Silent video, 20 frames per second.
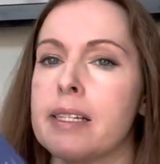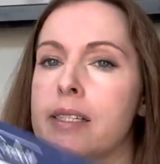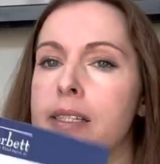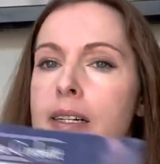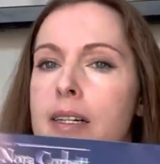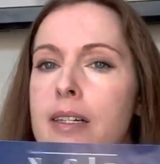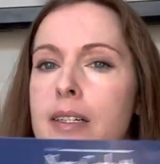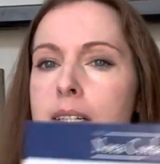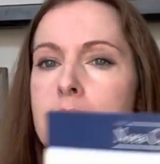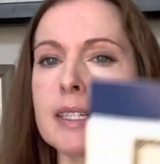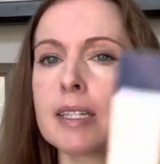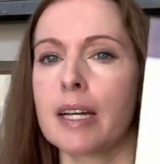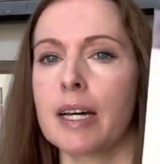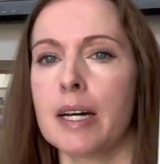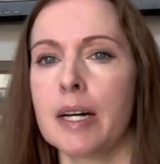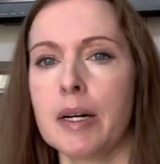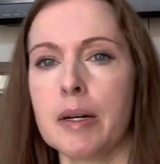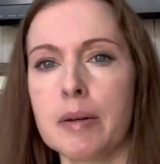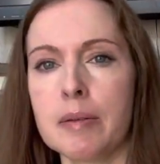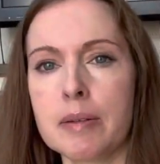started
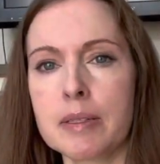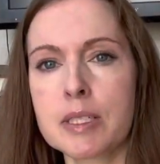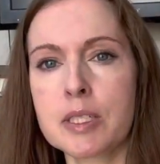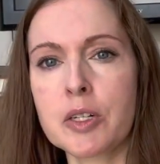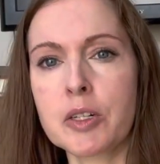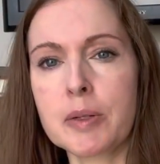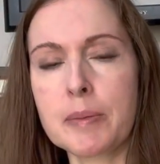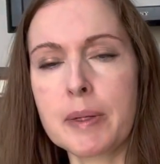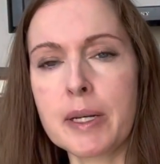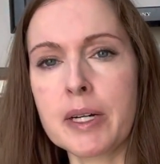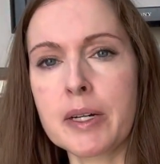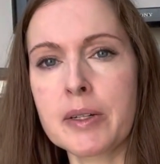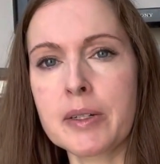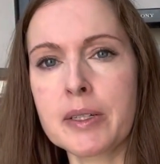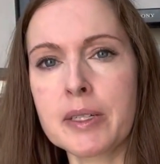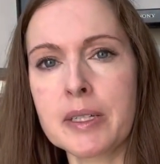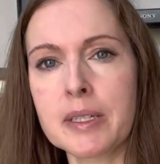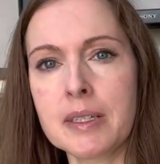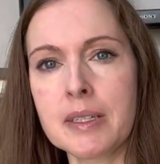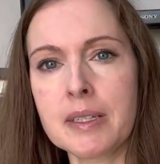Scoprio
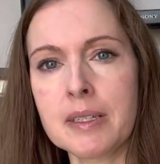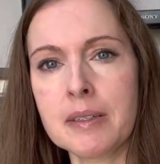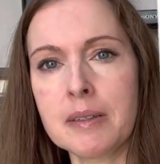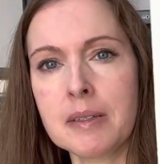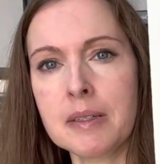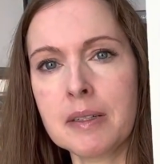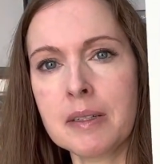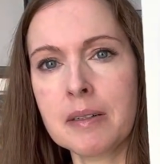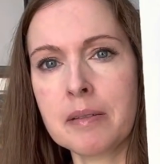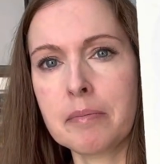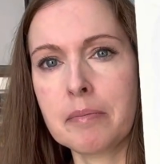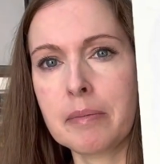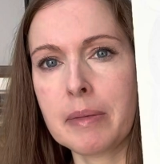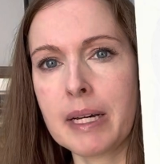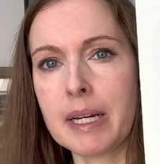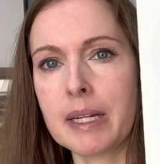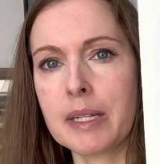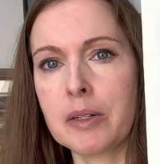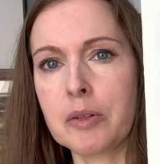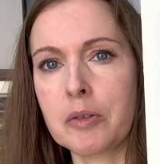
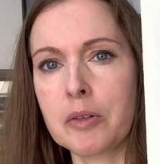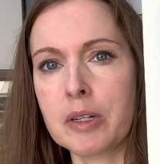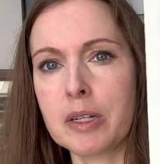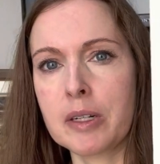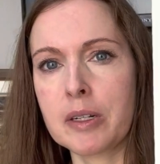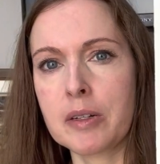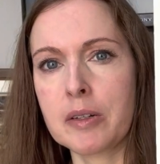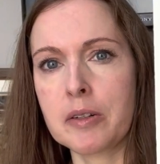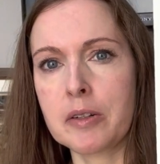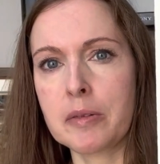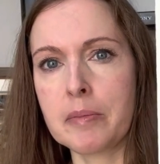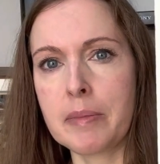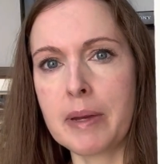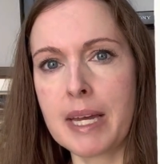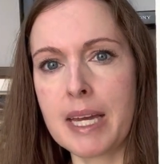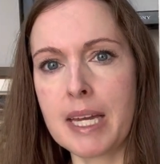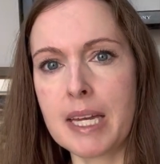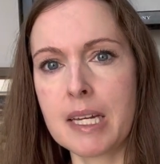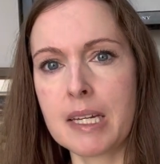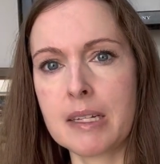by Nora
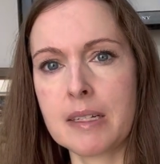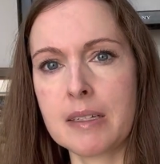Corbett.